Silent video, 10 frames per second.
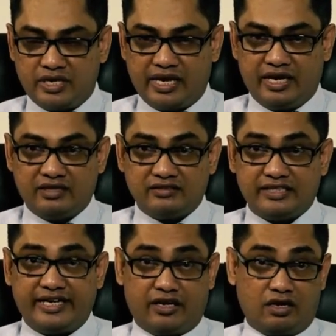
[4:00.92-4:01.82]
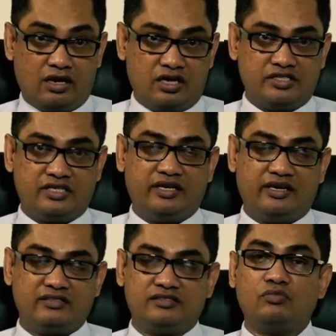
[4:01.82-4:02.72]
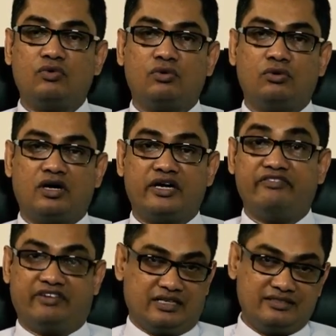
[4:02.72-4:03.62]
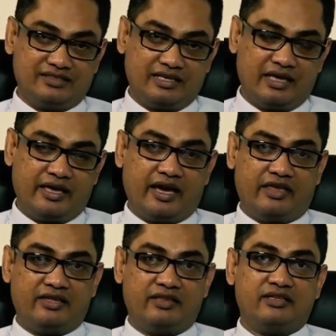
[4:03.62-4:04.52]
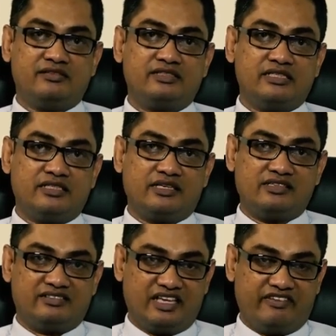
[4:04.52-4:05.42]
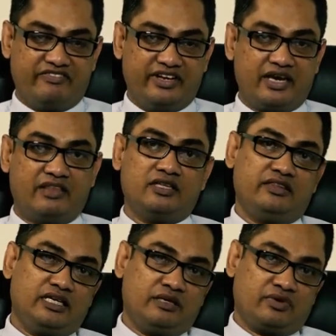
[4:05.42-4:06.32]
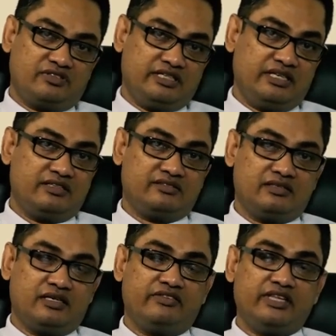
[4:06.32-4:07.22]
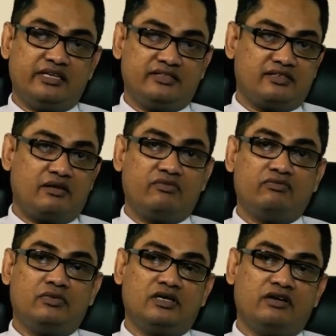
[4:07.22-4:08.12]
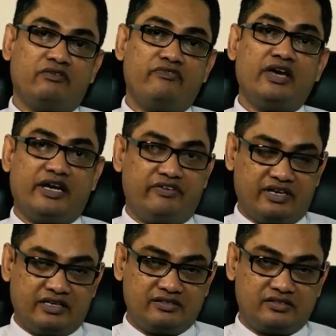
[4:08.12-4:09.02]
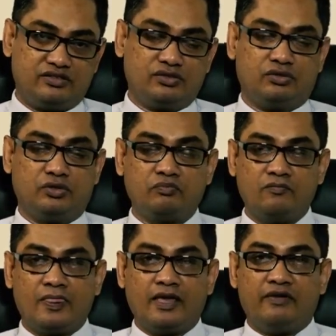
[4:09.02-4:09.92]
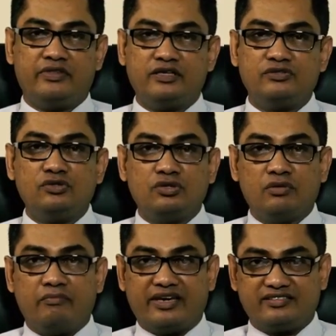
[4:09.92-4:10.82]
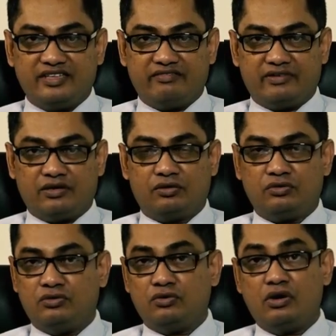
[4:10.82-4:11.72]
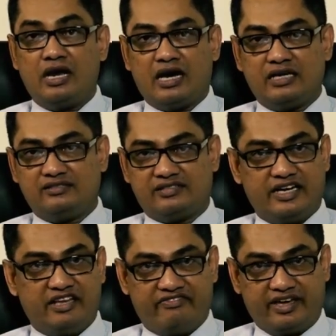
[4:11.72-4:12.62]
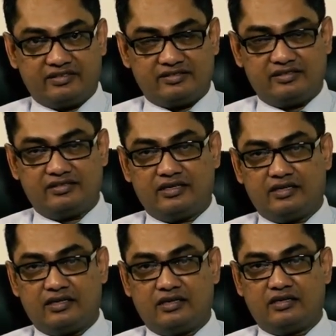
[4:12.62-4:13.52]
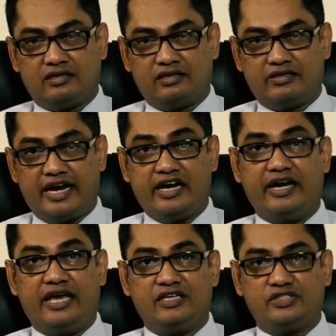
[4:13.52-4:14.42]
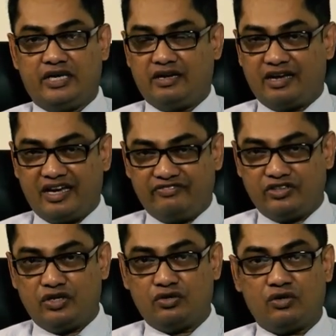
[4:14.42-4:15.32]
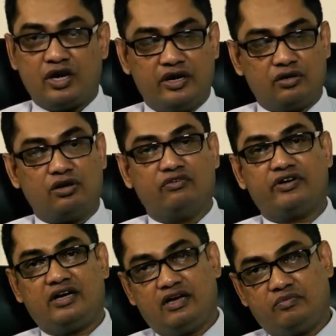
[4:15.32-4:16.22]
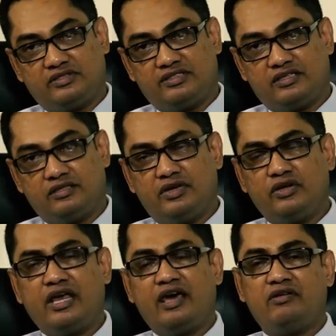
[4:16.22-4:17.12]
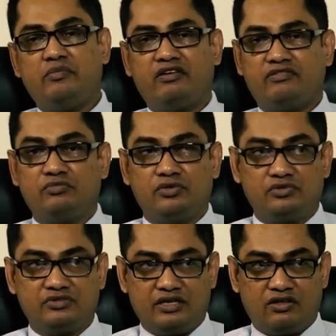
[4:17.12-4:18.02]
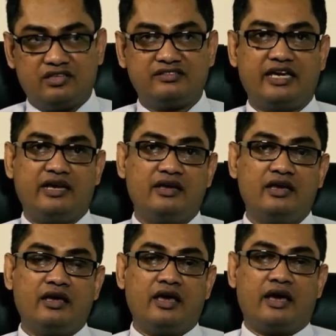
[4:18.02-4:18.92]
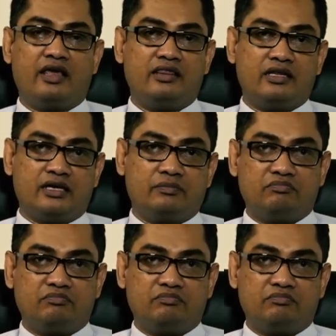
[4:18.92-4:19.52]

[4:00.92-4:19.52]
today is the technology is more advanced, and then the surgical safety and the theaters are well advanced. So there is no massive or no large side effects that endangering life that you undergo for a liposuction. But you can have a bit of a bruising on the skin, and